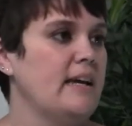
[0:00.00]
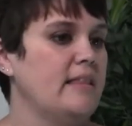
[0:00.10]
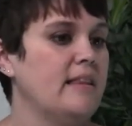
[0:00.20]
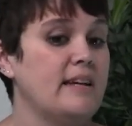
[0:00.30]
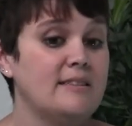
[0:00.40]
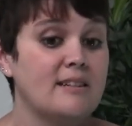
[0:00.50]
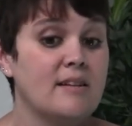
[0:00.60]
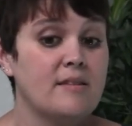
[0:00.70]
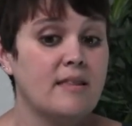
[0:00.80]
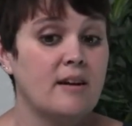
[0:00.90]
and in, in
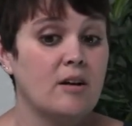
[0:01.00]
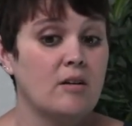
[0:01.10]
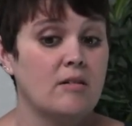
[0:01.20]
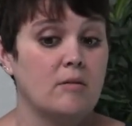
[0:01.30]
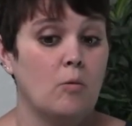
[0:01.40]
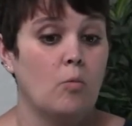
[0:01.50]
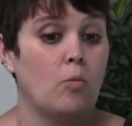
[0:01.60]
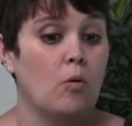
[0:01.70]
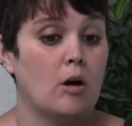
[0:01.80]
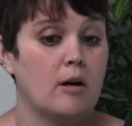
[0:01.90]
just their
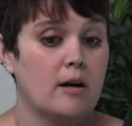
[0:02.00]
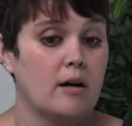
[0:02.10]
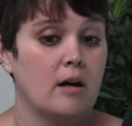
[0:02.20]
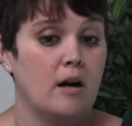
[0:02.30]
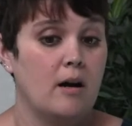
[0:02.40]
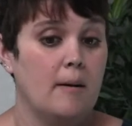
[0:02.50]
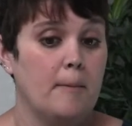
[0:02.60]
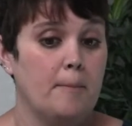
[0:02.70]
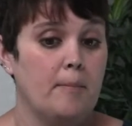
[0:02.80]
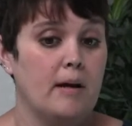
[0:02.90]
work
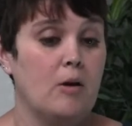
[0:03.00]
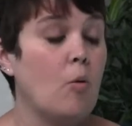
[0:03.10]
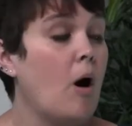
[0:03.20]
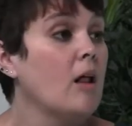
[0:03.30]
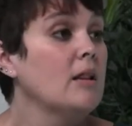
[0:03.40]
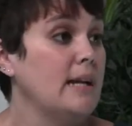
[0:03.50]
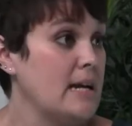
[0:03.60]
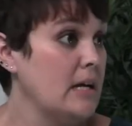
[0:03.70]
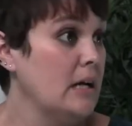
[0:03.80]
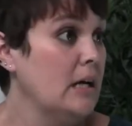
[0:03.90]
um,
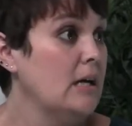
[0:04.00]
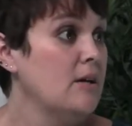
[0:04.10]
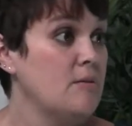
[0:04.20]
quality